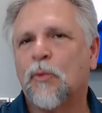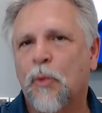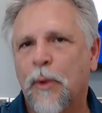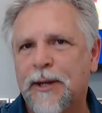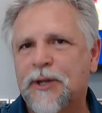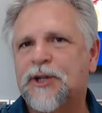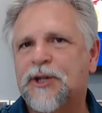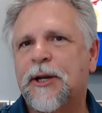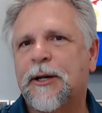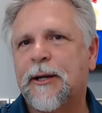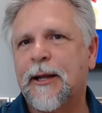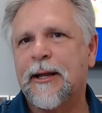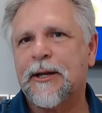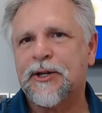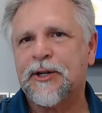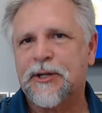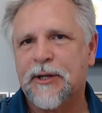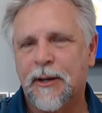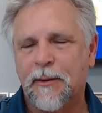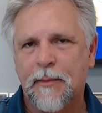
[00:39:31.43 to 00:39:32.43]
rinse it
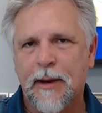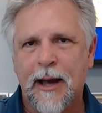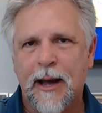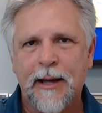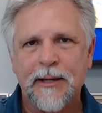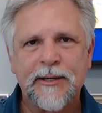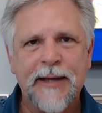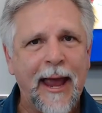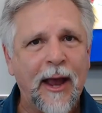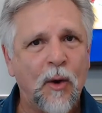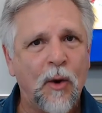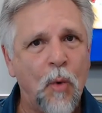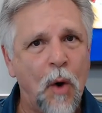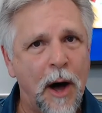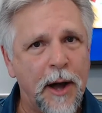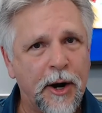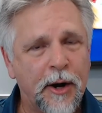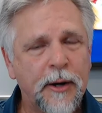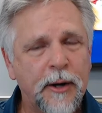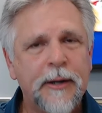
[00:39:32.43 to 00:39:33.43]
in some uh, tank
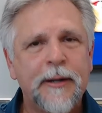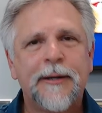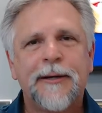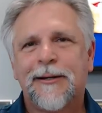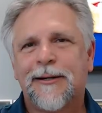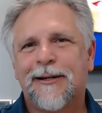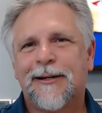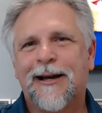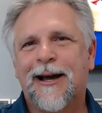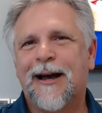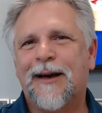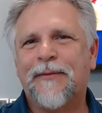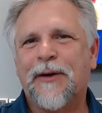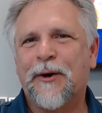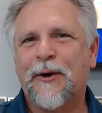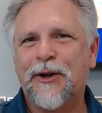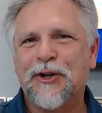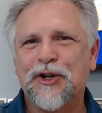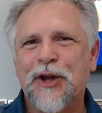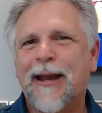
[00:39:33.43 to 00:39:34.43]
water uh,
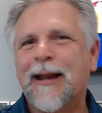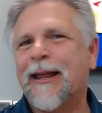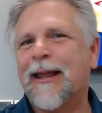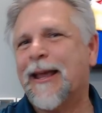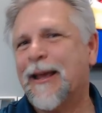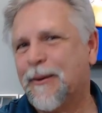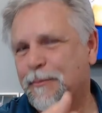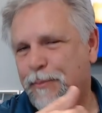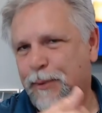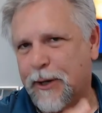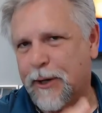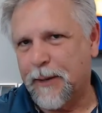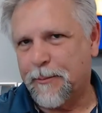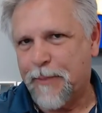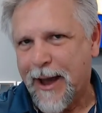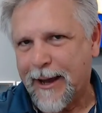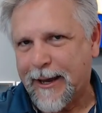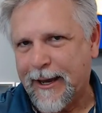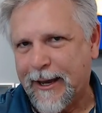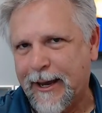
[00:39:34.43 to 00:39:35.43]
very gently, put it
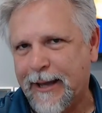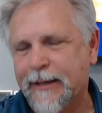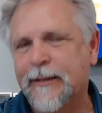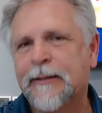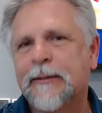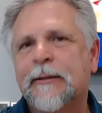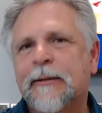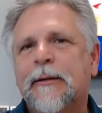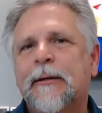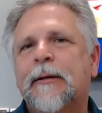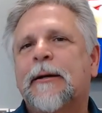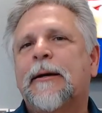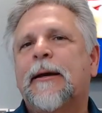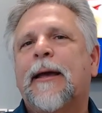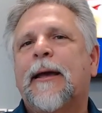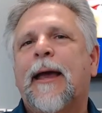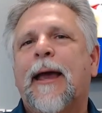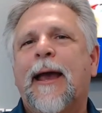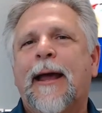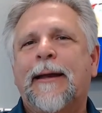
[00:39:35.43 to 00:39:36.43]
back in,
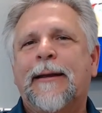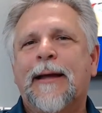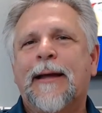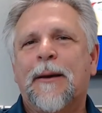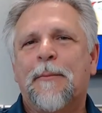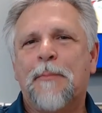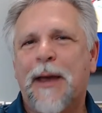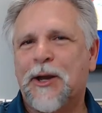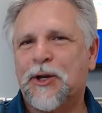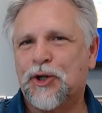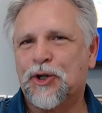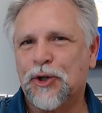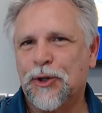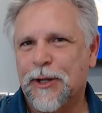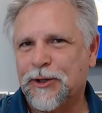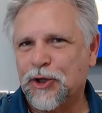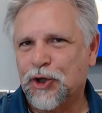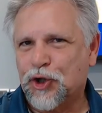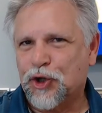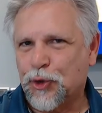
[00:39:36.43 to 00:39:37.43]
and uh, make sure
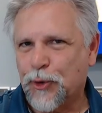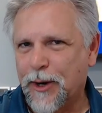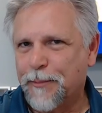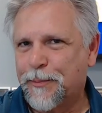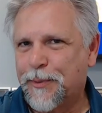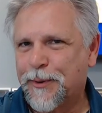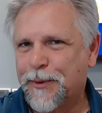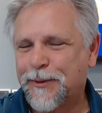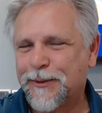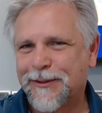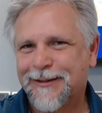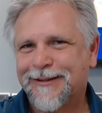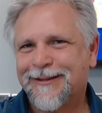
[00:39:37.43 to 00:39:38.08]
that the shrimp